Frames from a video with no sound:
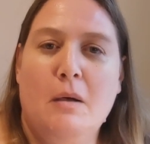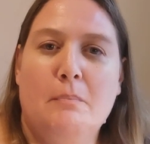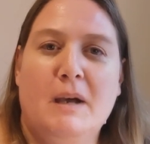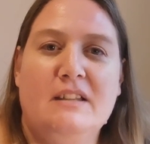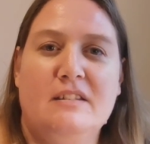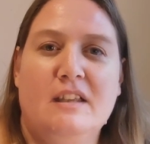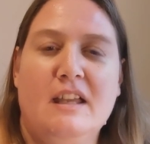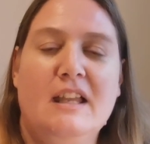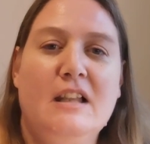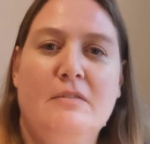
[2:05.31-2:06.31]
but
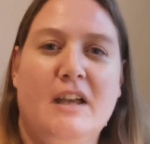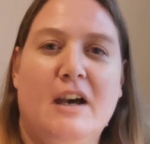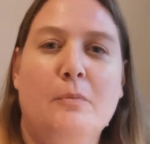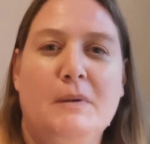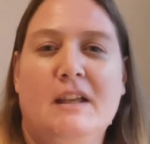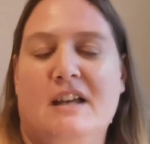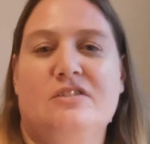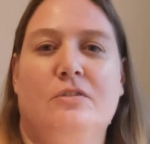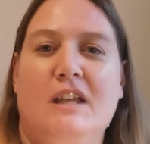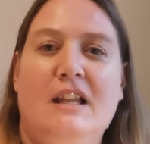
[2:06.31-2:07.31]
helping
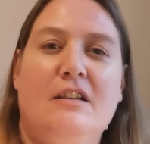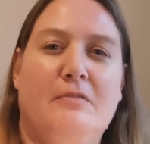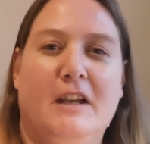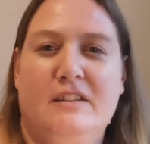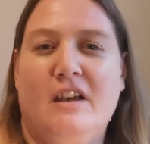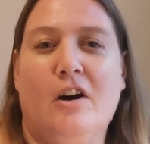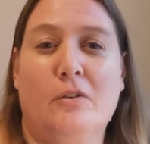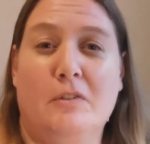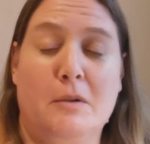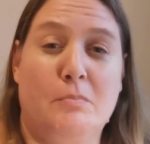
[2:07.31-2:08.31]
us to elevate
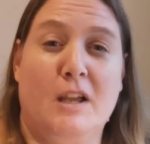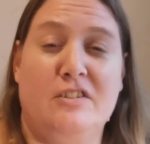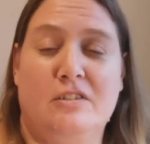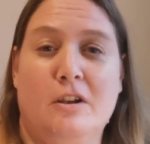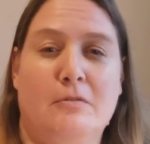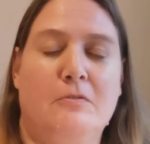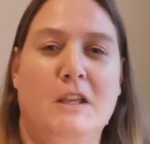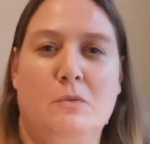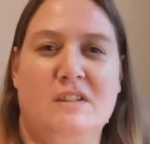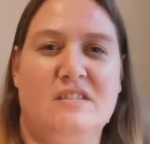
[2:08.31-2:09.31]
our vibration, our
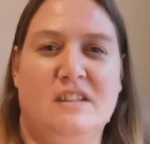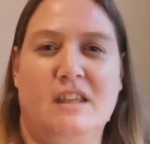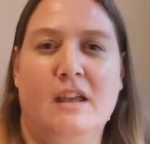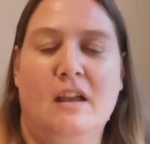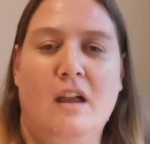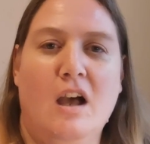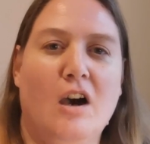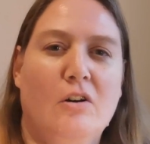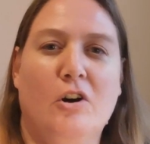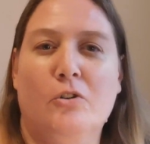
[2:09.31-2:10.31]
frequency,
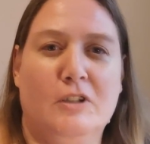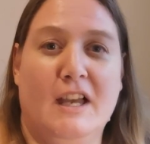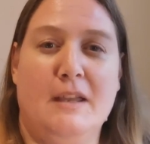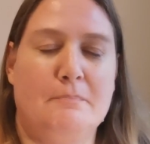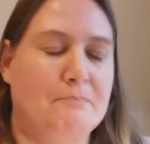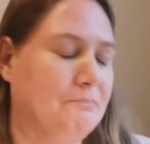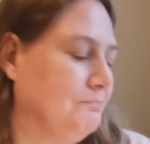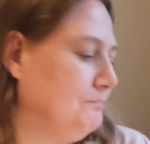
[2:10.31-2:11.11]
our whole game.